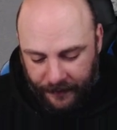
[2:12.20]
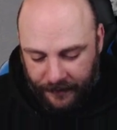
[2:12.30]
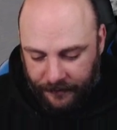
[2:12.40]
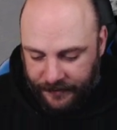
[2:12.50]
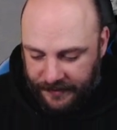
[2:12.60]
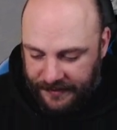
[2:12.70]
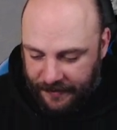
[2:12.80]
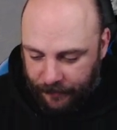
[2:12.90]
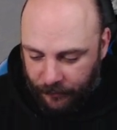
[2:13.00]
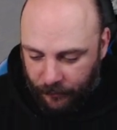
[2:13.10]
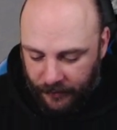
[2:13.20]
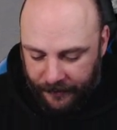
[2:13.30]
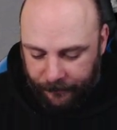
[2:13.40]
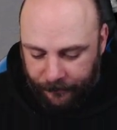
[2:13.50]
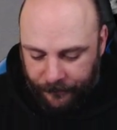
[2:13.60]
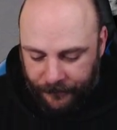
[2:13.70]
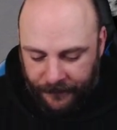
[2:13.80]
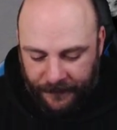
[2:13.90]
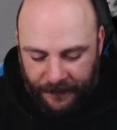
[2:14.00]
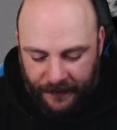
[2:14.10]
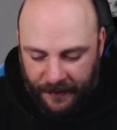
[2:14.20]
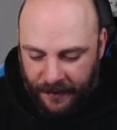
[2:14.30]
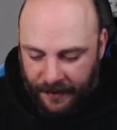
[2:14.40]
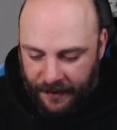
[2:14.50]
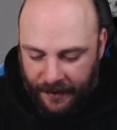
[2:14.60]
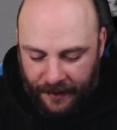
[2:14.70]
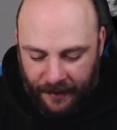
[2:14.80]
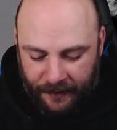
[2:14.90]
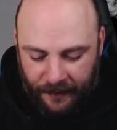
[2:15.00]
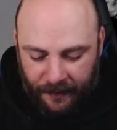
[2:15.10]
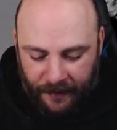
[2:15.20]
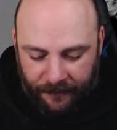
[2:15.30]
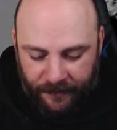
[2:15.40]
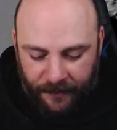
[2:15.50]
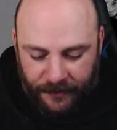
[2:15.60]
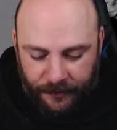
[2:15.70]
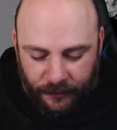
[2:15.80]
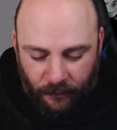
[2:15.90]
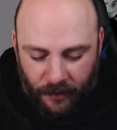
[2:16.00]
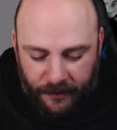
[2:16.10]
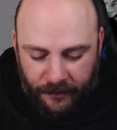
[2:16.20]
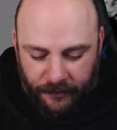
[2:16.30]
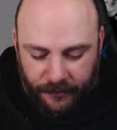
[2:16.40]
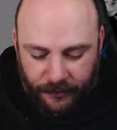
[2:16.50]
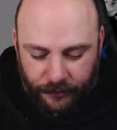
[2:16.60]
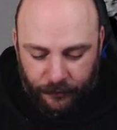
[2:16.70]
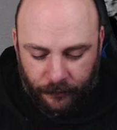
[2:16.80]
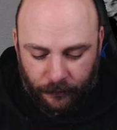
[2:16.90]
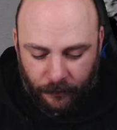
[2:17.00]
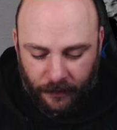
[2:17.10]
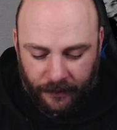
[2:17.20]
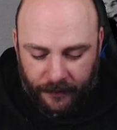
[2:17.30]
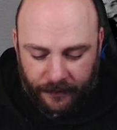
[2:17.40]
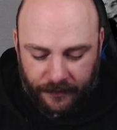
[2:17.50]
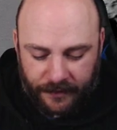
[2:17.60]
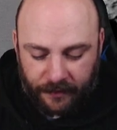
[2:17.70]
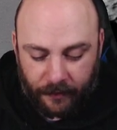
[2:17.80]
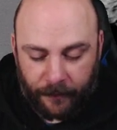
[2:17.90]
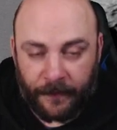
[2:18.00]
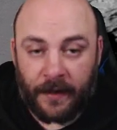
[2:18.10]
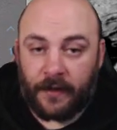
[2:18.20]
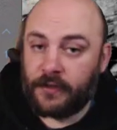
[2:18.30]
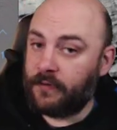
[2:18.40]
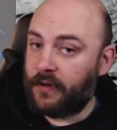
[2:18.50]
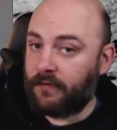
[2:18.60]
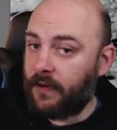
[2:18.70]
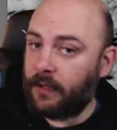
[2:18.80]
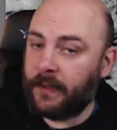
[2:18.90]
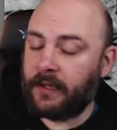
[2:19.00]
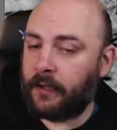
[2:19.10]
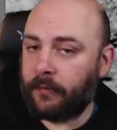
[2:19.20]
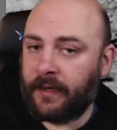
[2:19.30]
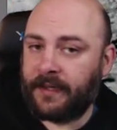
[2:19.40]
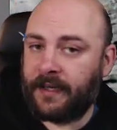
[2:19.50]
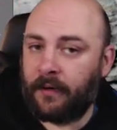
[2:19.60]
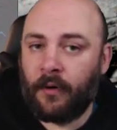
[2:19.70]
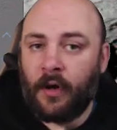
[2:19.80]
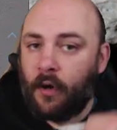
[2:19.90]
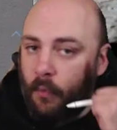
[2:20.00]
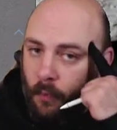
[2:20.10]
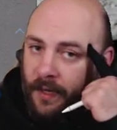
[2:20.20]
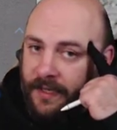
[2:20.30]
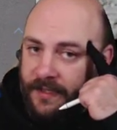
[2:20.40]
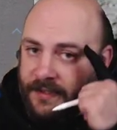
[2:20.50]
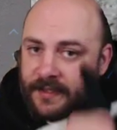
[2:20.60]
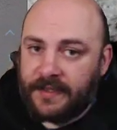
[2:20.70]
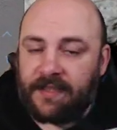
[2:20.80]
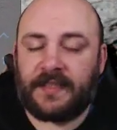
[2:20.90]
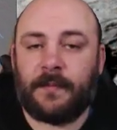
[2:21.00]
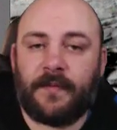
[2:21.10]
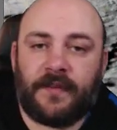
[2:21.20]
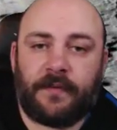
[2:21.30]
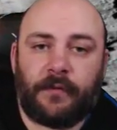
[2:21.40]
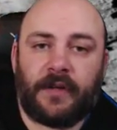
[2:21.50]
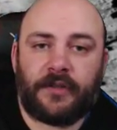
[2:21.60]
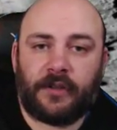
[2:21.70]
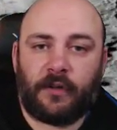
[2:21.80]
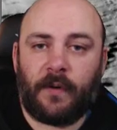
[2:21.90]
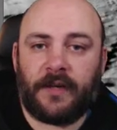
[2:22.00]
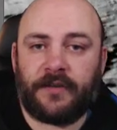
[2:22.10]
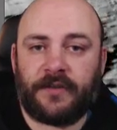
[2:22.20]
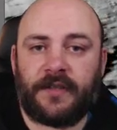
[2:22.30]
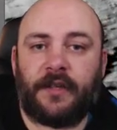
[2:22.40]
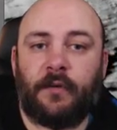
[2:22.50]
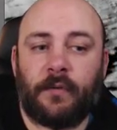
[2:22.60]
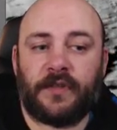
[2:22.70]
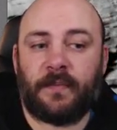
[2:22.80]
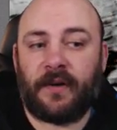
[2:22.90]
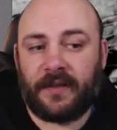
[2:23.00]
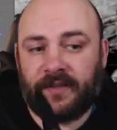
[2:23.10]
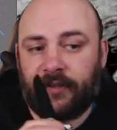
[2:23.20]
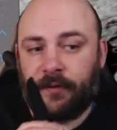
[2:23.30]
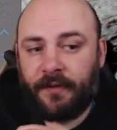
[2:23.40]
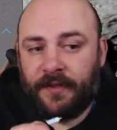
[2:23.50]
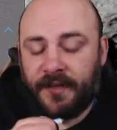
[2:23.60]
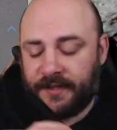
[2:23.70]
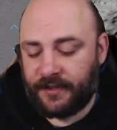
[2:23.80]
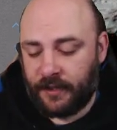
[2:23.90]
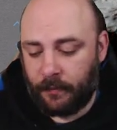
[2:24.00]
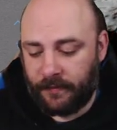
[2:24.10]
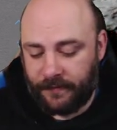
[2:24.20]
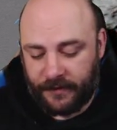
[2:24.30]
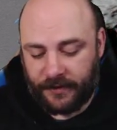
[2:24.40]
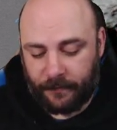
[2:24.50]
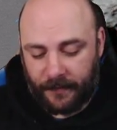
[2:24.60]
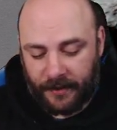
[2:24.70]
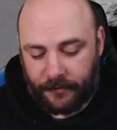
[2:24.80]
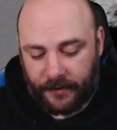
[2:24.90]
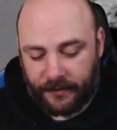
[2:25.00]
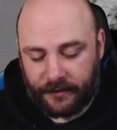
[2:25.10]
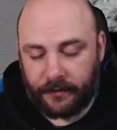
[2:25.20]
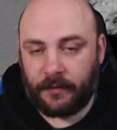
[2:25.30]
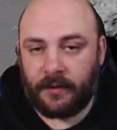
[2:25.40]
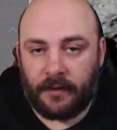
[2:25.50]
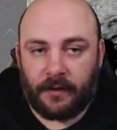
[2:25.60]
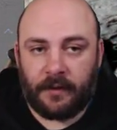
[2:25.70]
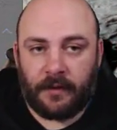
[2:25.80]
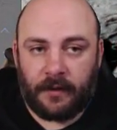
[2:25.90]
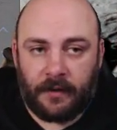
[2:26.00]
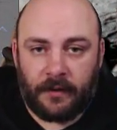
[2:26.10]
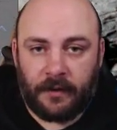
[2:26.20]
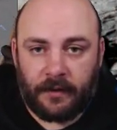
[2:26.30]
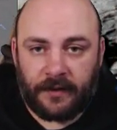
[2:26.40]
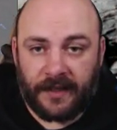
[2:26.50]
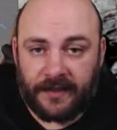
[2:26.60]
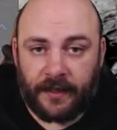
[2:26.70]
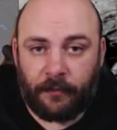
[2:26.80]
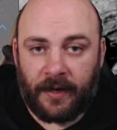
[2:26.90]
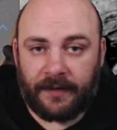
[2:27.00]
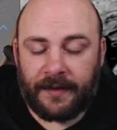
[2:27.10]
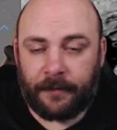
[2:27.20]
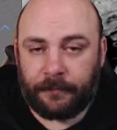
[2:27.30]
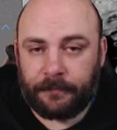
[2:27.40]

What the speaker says: Here's example 1, and I'll have the matrix 1, 2, 1, 0. So if you're following along right now, what is the system of differential equations that corresponds to this coefficient matrix? Take a second and write it down.